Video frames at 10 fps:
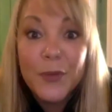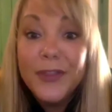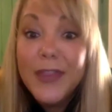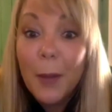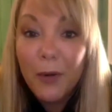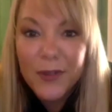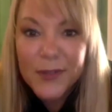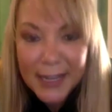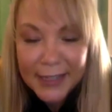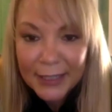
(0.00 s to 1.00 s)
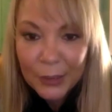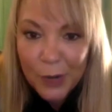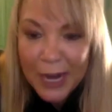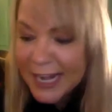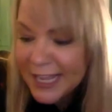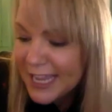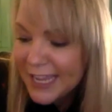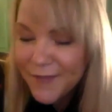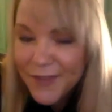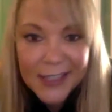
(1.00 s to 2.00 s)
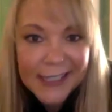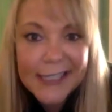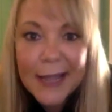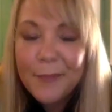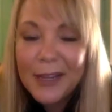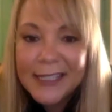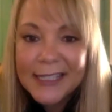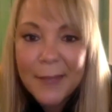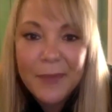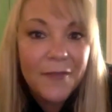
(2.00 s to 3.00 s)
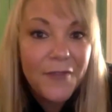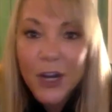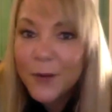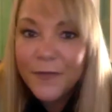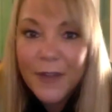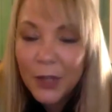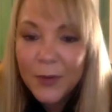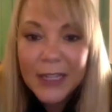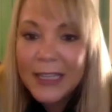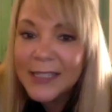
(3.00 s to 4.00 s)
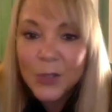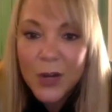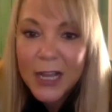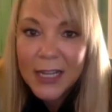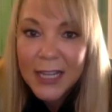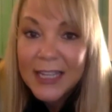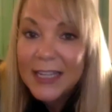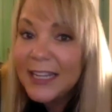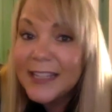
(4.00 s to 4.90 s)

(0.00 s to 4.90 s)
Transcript: bags with numbers on it, right? And they give you the step by step. And if you don't follow it, guess what?